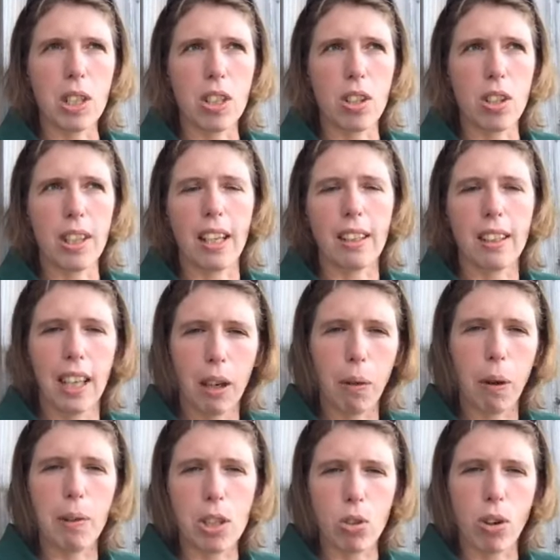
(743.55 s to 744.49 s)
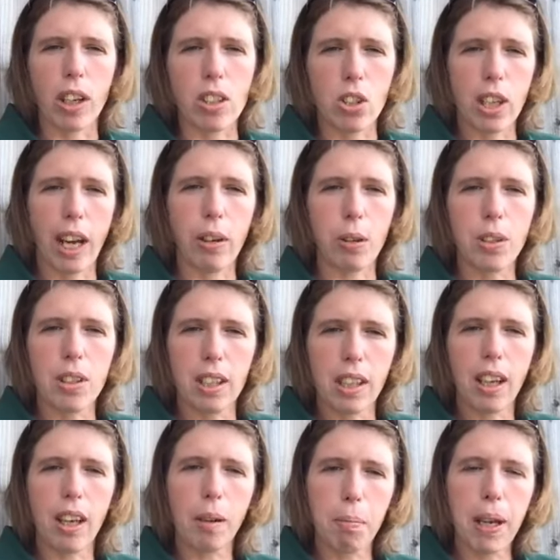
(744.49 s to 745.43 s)
do that thing where we try and shelter
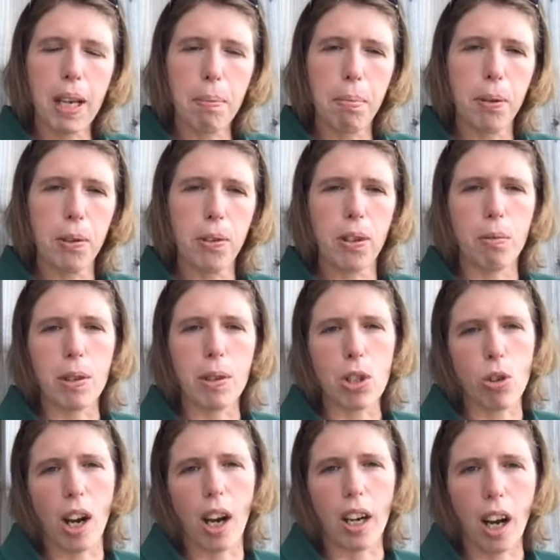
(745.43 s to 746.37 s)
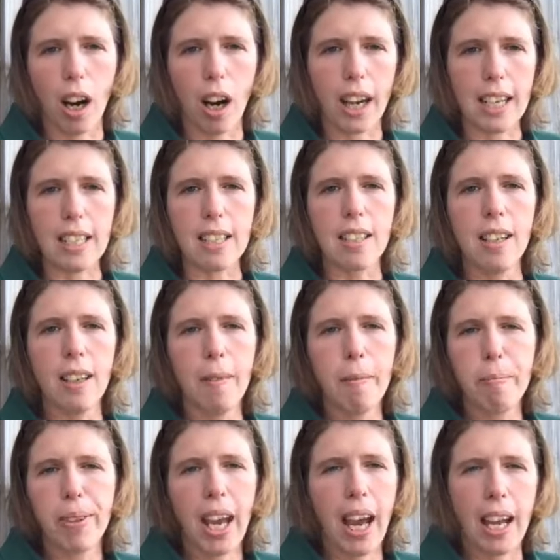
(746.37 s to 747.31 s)
young people, and we try and hide
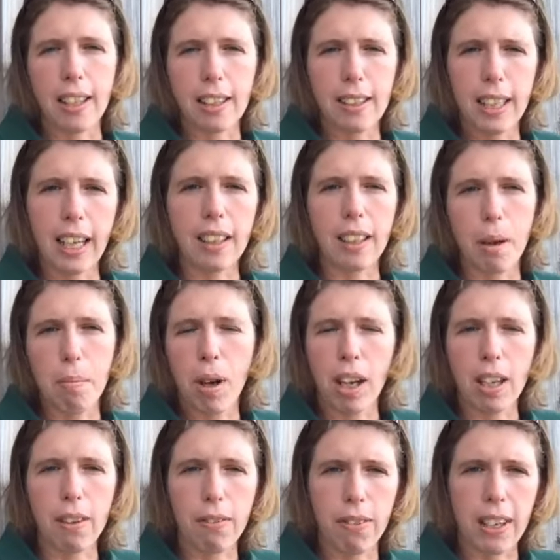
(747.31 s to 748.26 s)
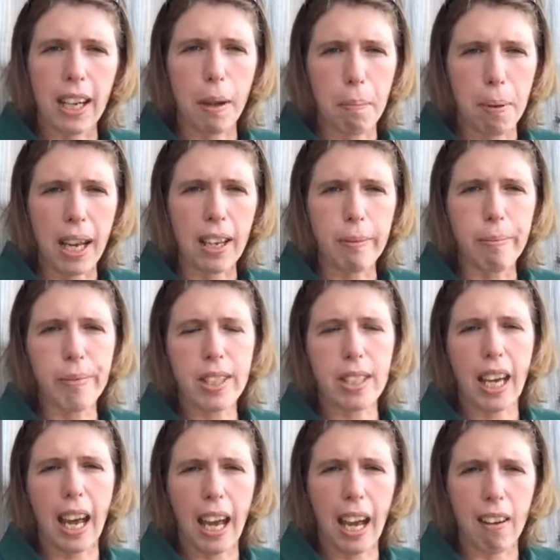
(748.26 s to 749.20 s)
anything that might feel a bit
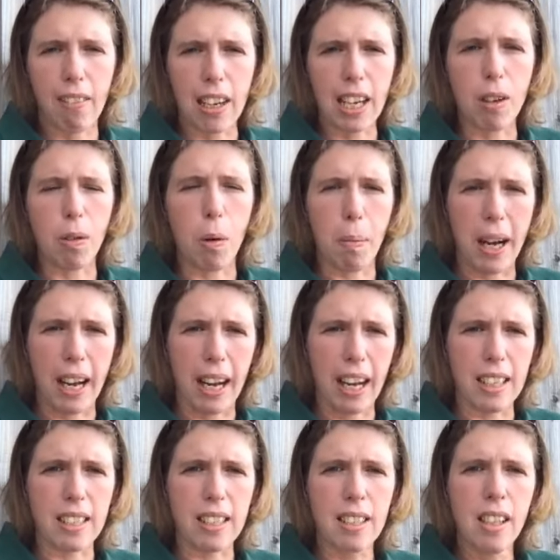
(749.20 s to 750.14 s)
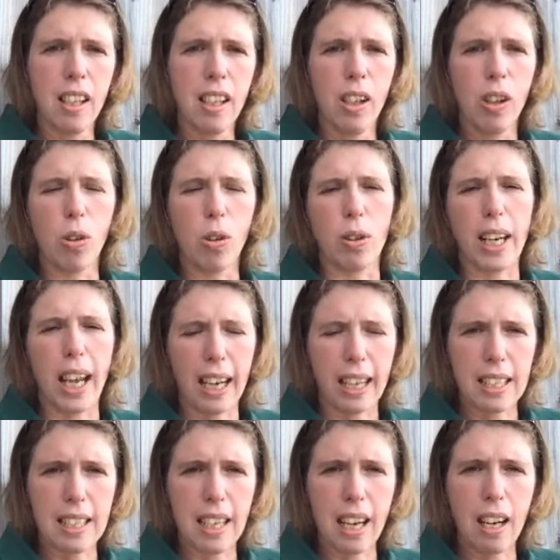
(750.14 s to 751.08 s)
scary or bad or
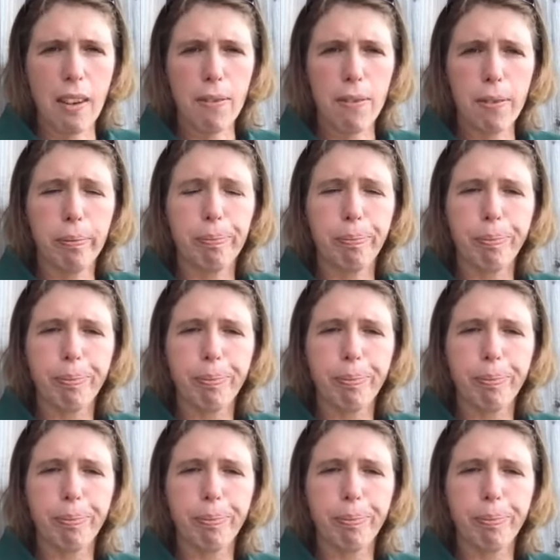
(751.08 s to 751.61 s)
negative.